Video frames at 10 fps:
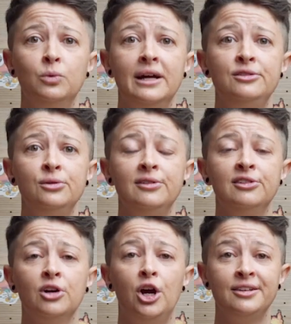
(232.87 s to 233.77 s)
want to
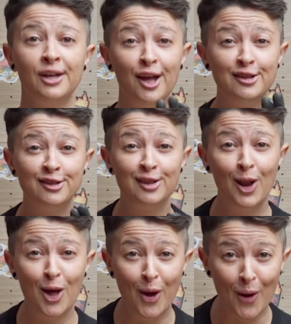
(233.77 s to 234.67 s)
start
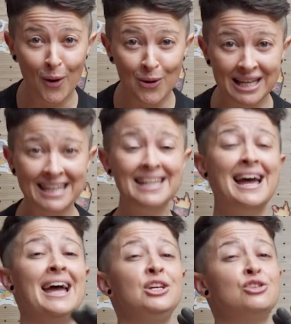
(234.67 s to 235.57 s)
slowly
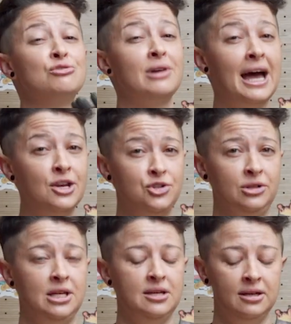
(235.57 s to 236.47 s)
and gradually.